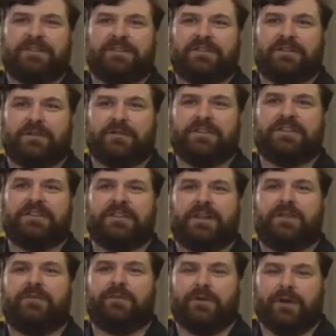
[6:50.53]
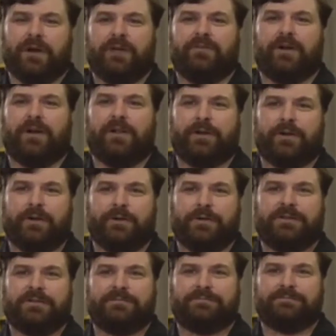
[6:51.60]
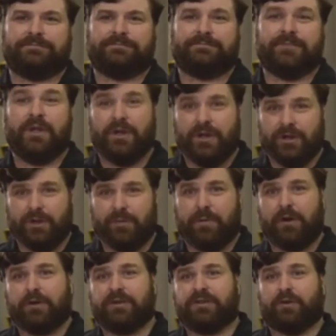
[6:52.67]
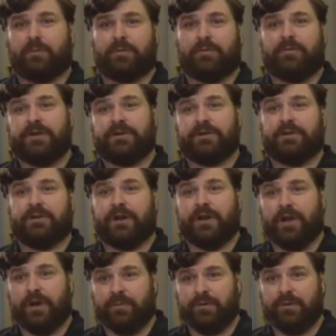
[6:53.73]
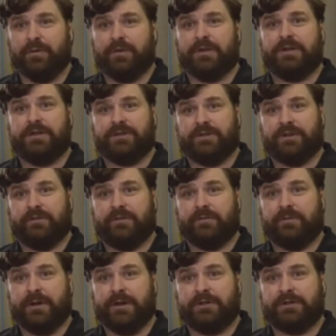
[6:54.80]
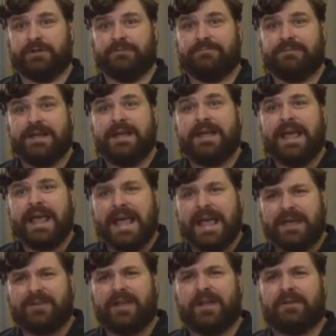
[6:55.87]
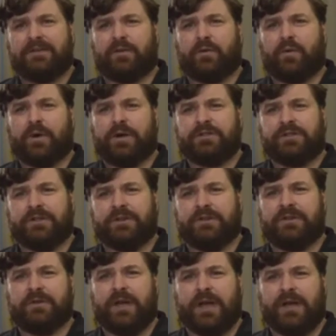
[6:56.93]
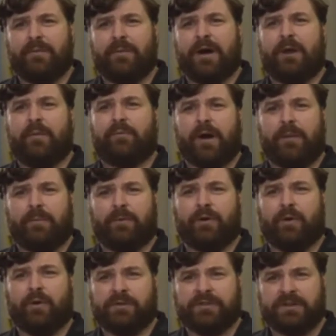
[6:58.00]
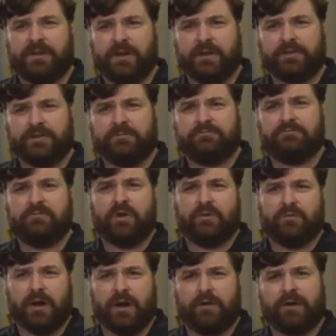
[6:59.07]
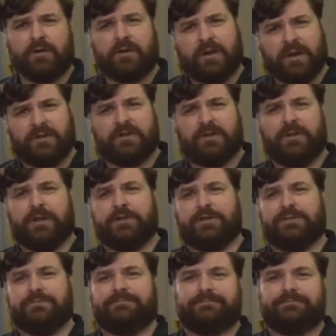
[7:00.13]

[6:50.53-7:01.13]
the service life of your hydraulic hose. Your Parker store professional can help you with additional information and to answer questions you have about proper hose selection, routing, and installation.